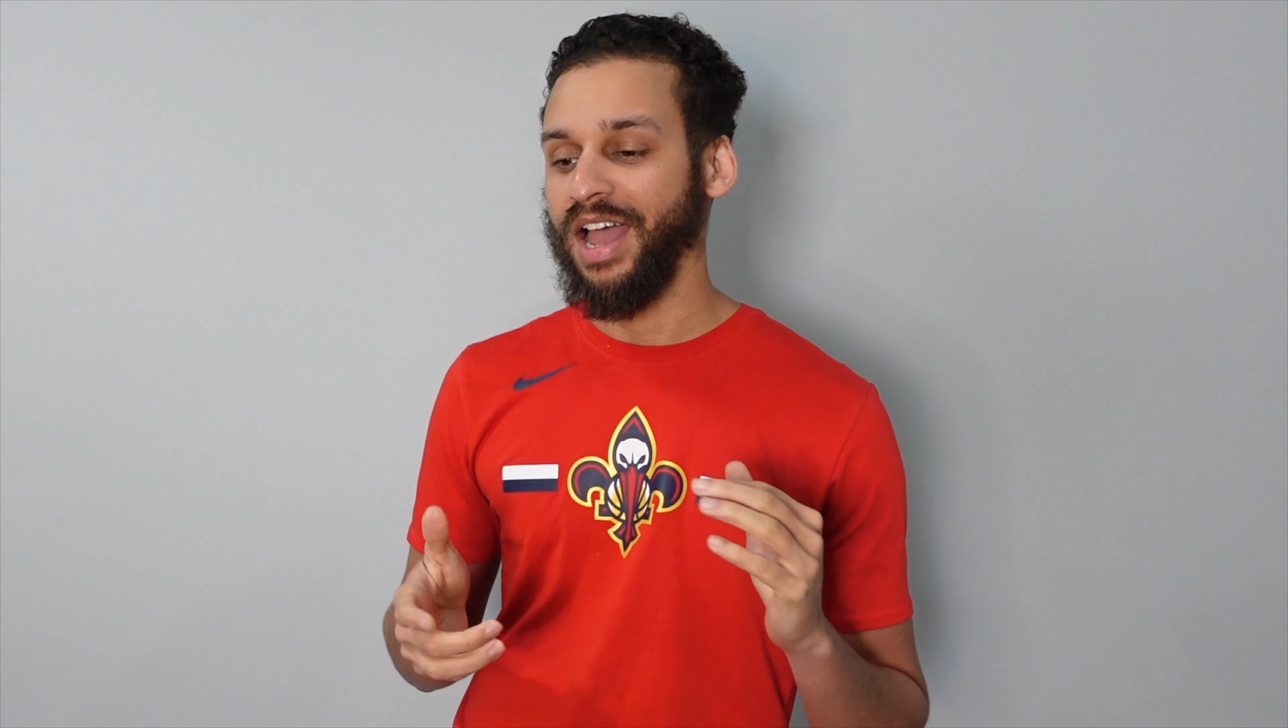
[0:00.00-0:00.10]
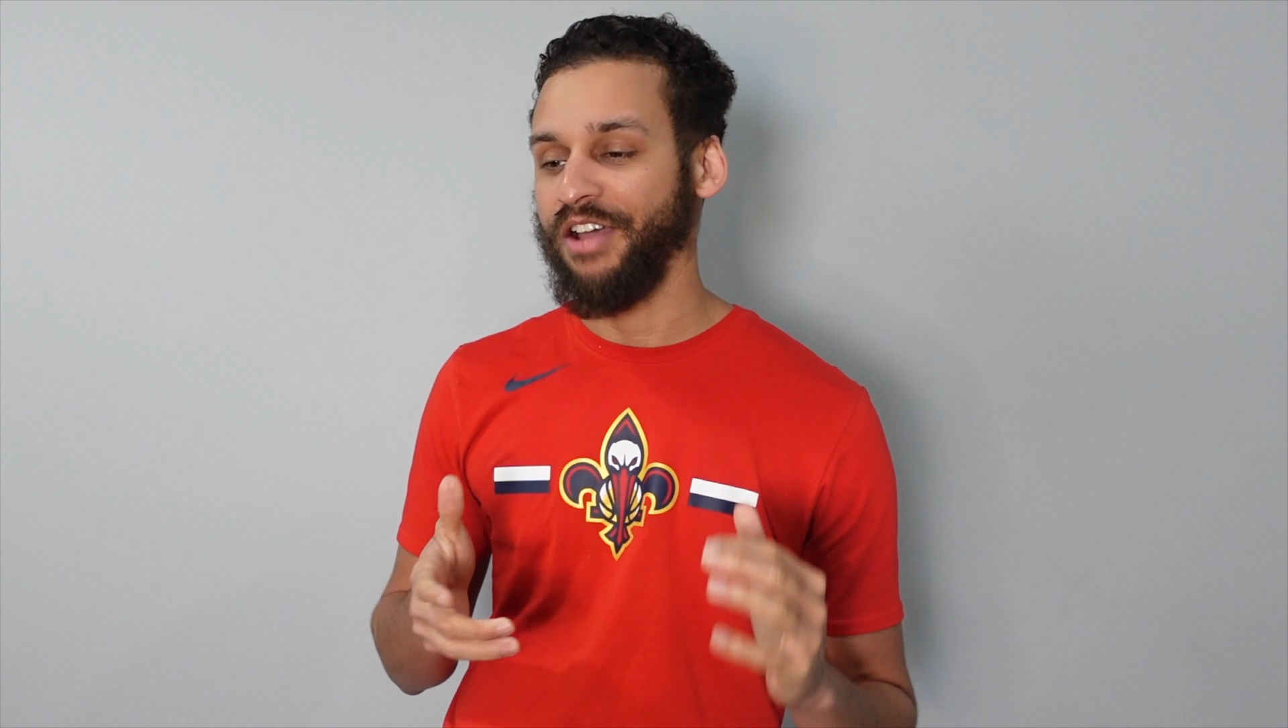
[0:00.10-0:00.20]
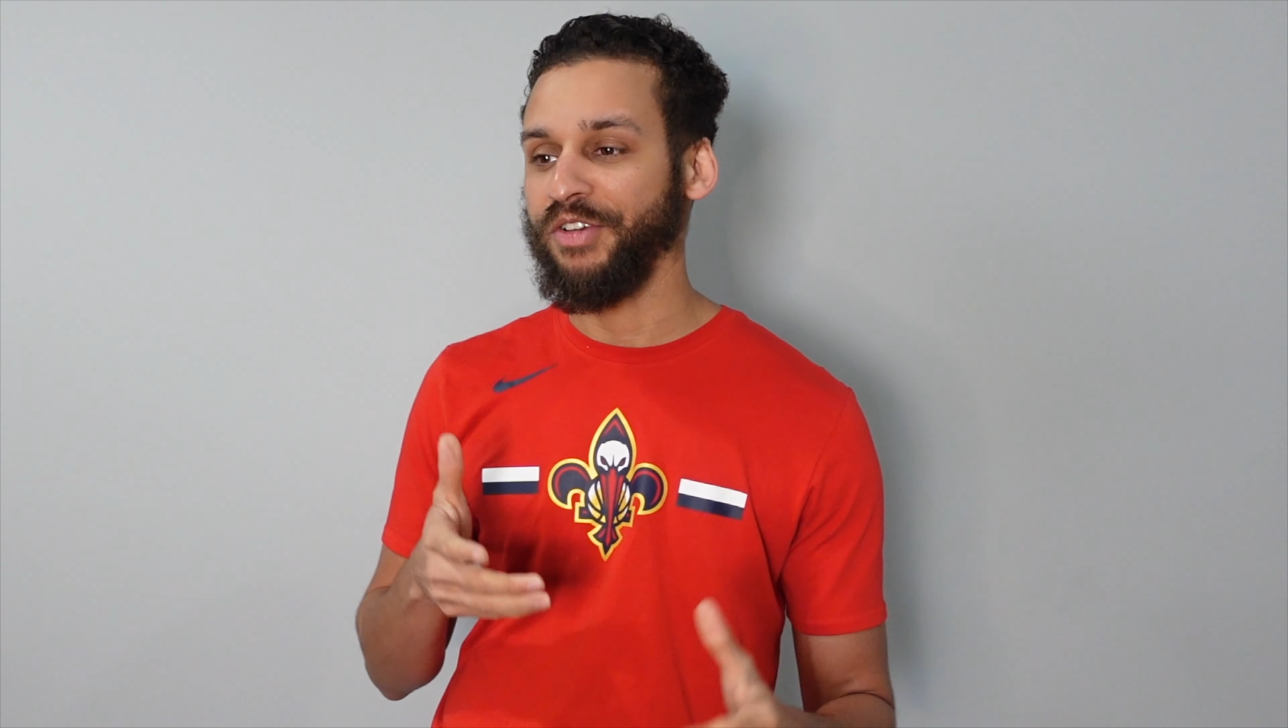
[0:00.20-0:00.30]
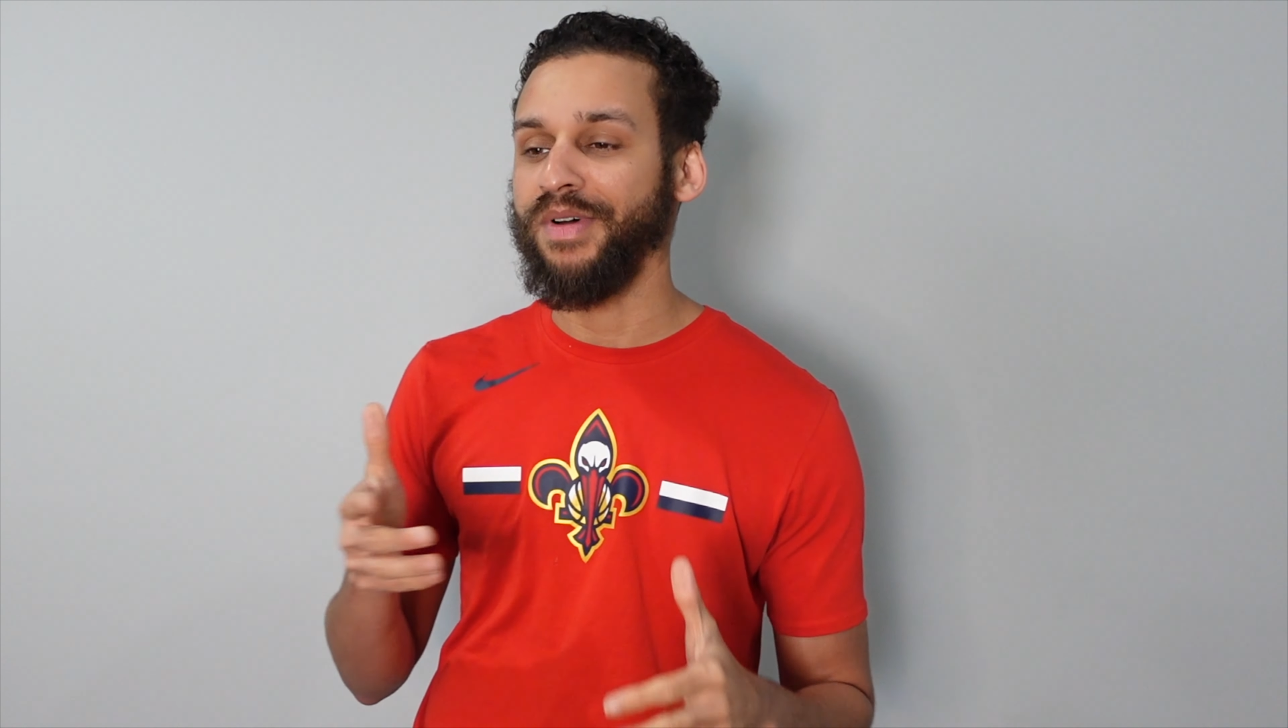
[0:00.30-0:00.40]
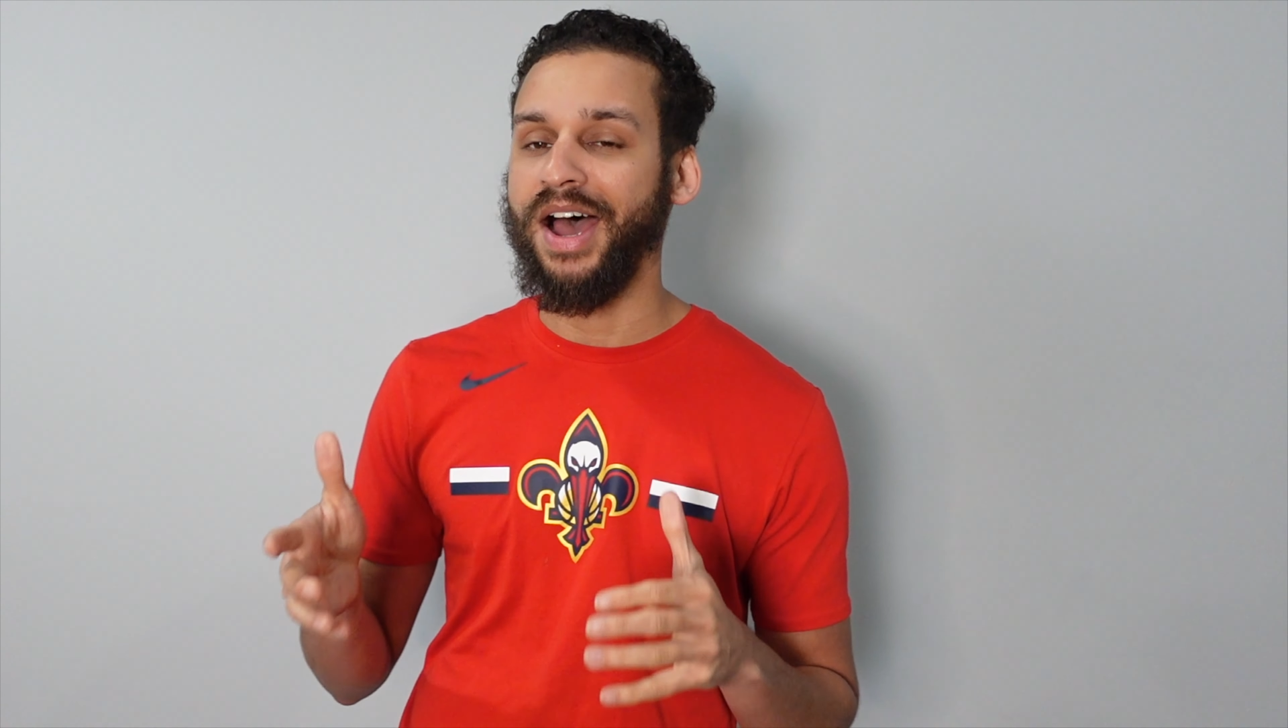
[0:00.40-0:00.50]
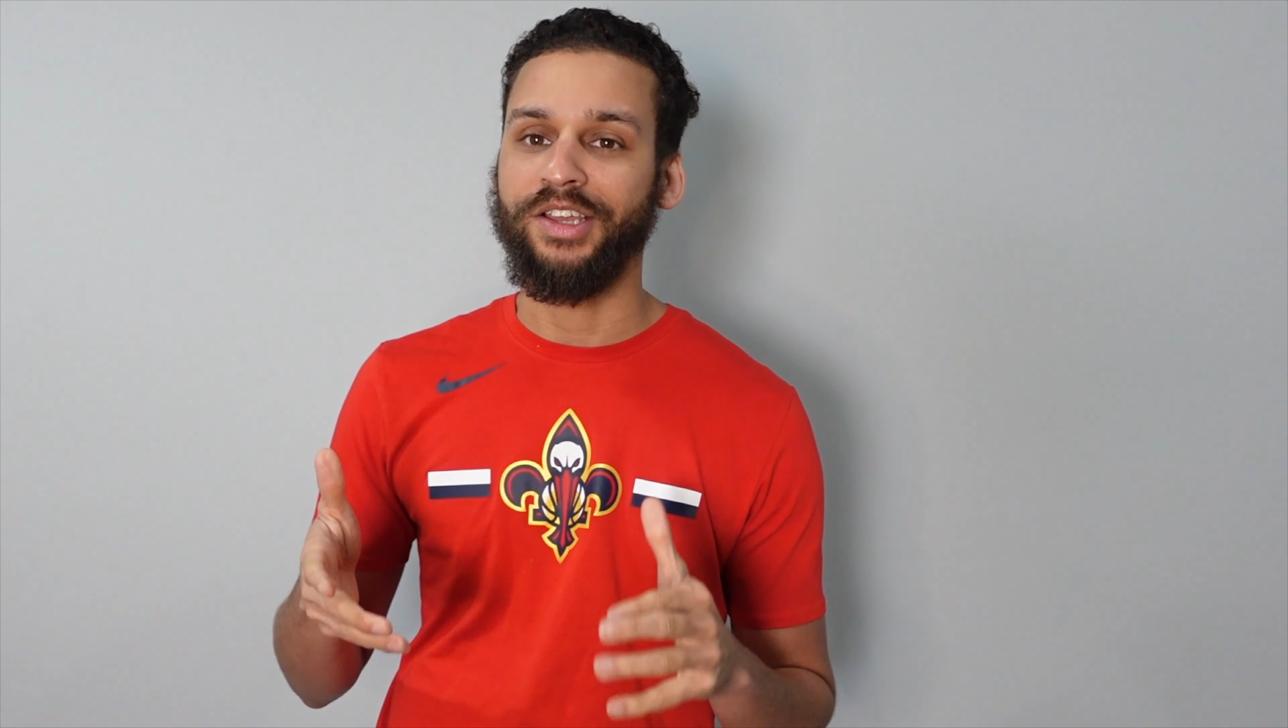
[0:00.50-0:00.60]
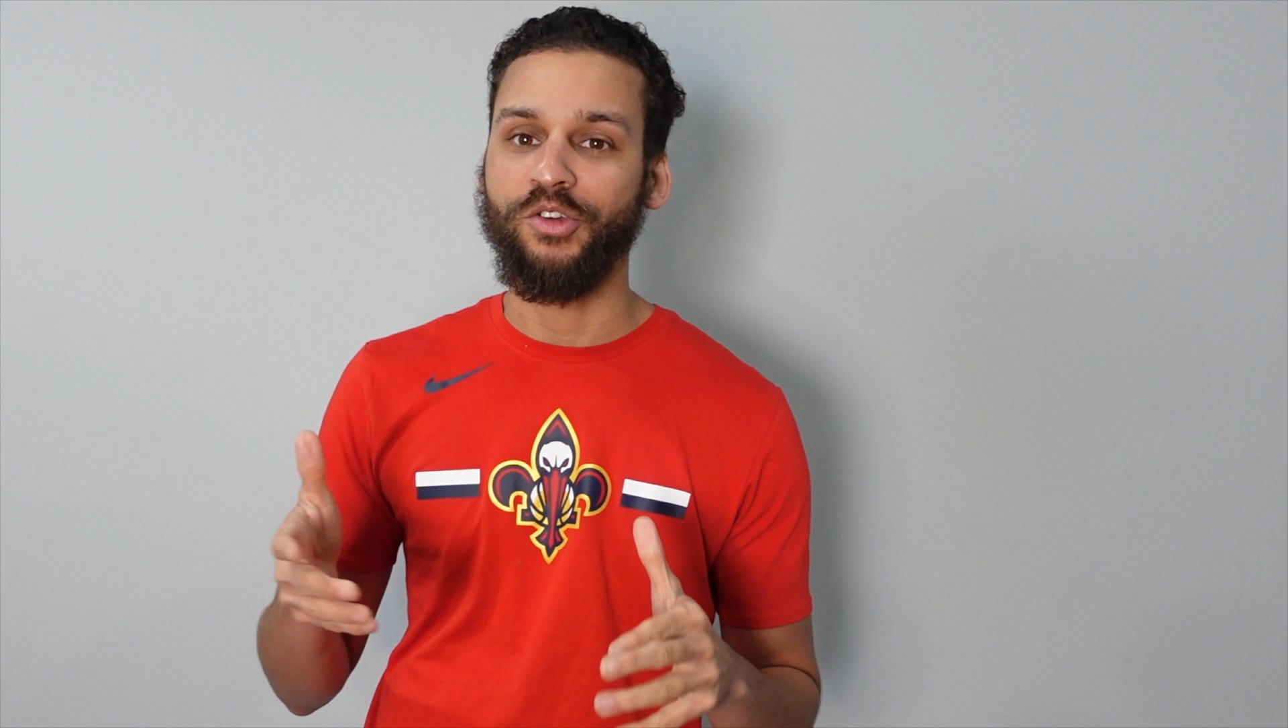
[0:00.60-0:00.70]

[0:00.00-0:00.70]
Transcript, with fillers: everybody